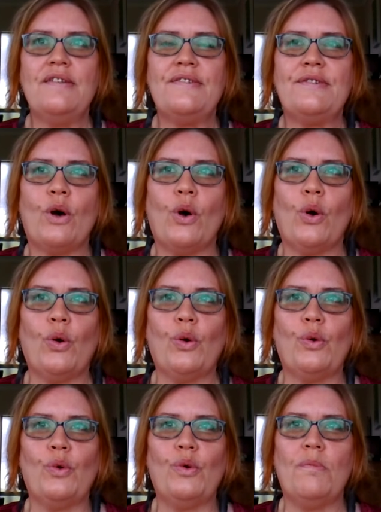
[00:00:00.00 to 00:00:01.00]

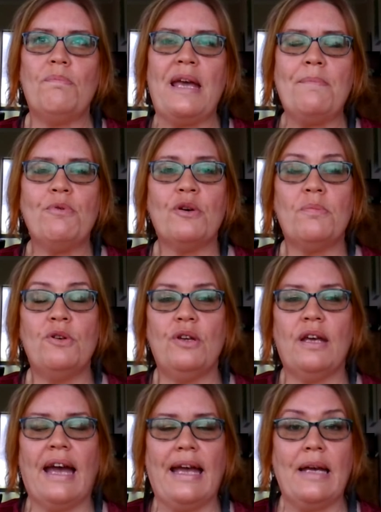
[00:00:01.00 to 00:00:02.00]
So people
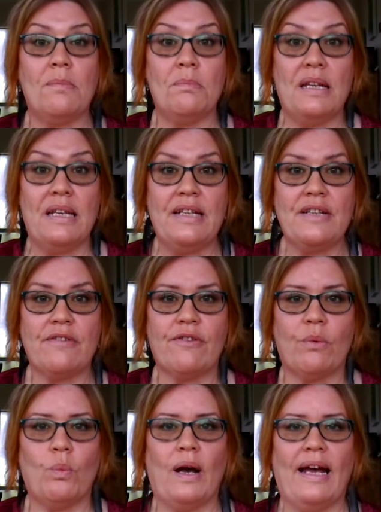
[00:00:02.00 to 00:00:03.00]
communicate in many
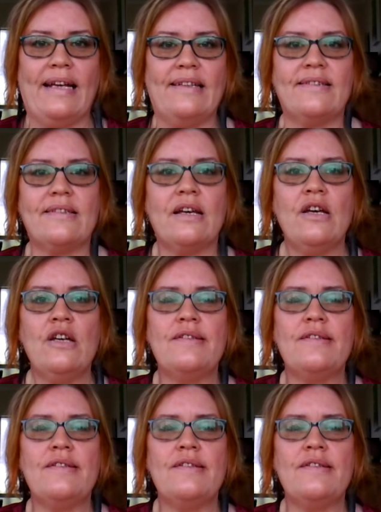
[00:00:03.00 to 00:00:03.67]
different ways.